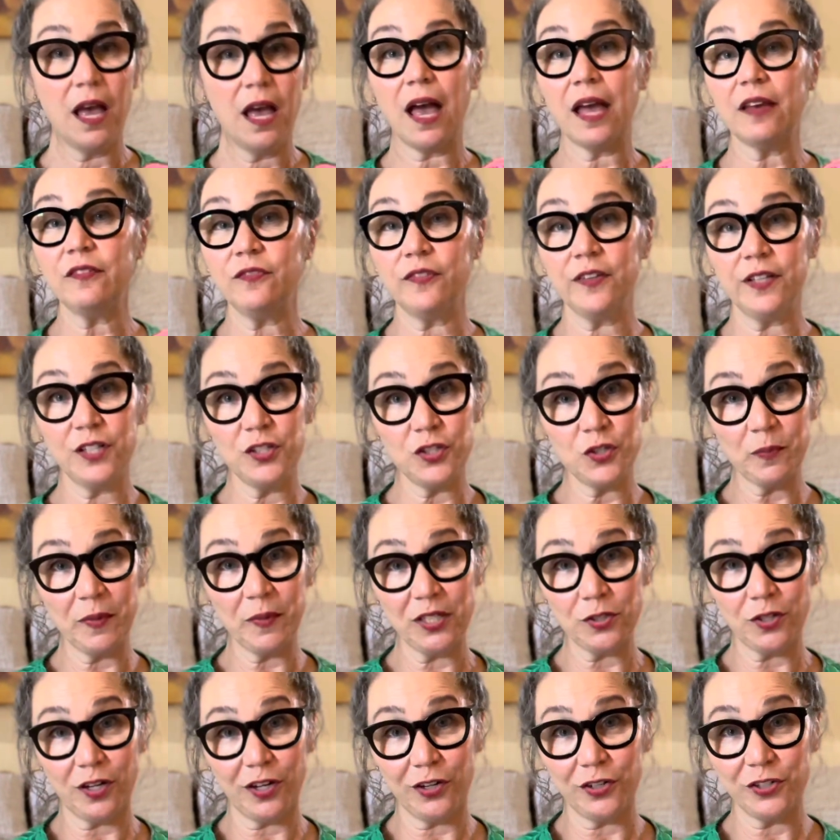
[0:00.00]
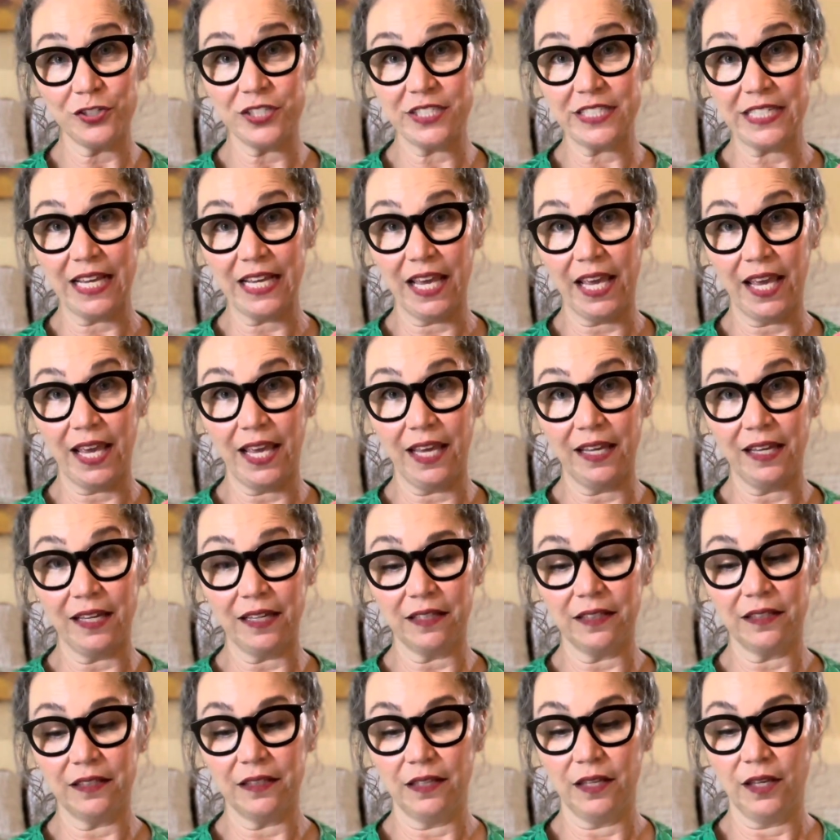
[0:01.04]
I finished my daughter's tank,
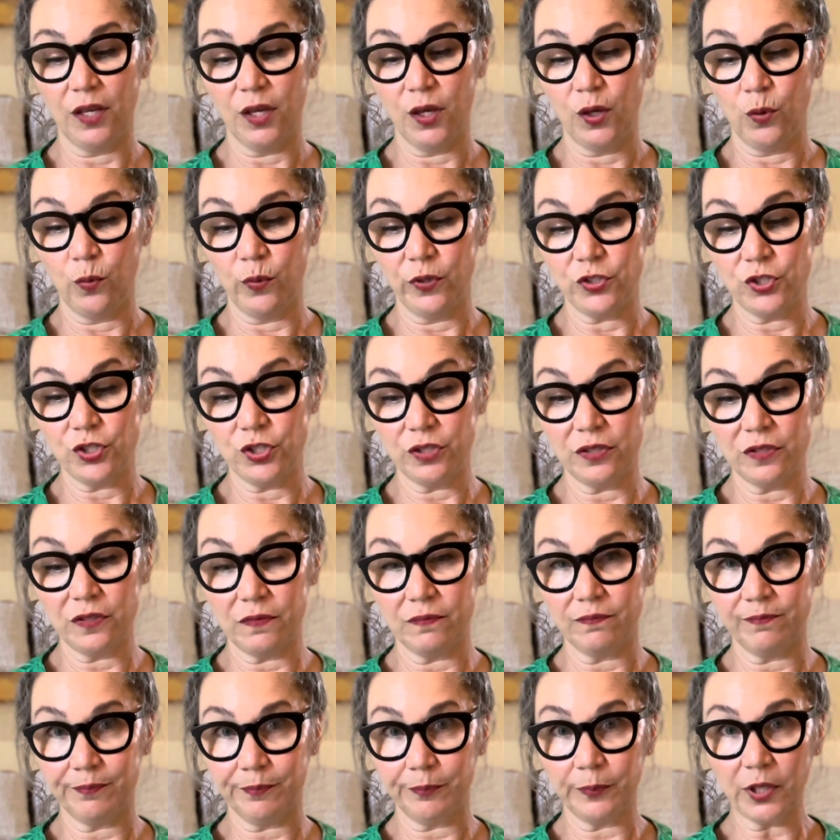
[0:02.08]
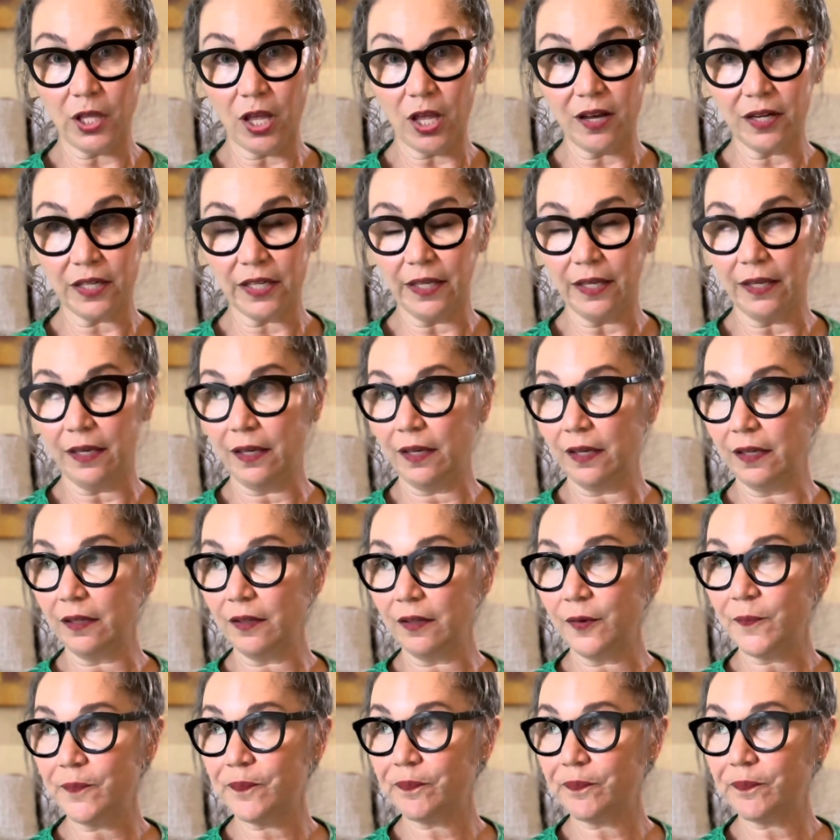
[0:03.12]
which is blocking.